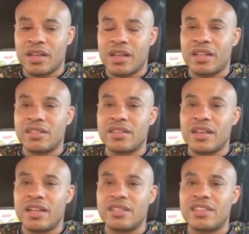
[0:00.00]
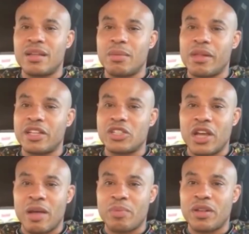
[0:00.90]
NCAA
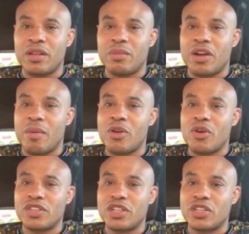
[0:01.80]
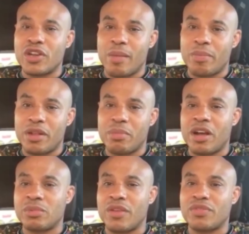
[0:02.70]
champion, he become a UFC champion, become
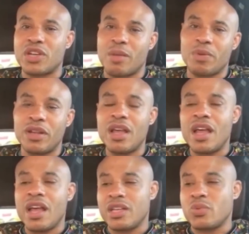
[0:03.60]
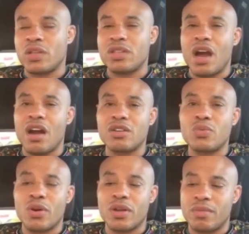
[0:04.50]
tough champion. He's one of the hardest
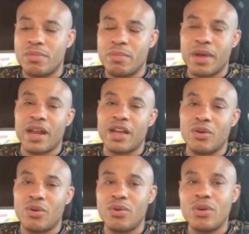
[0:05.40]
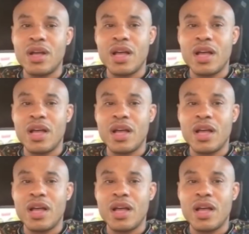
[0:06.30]
working men I know.